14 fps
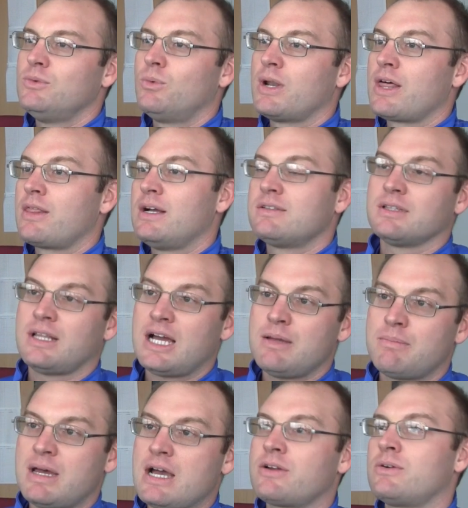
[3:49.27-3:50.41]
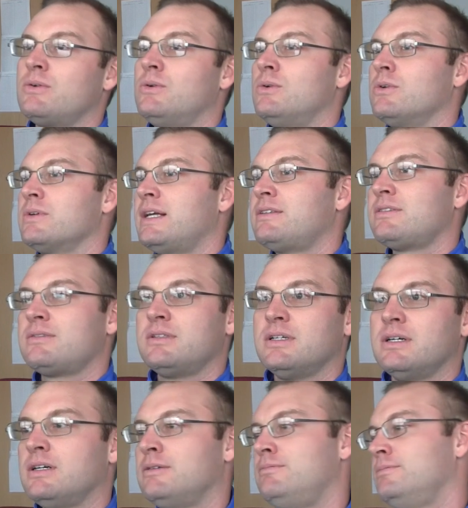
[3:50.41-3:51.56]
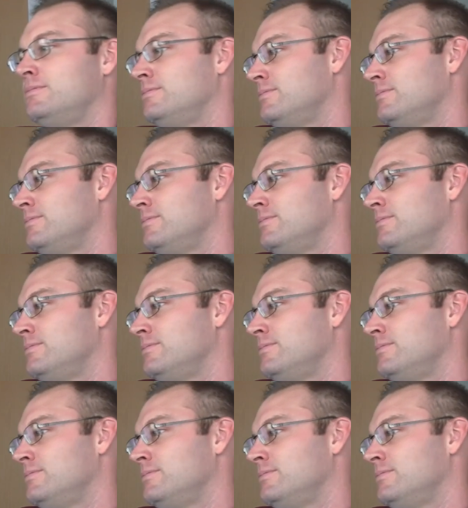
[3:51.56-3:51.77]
whether that's a linebacker or that's the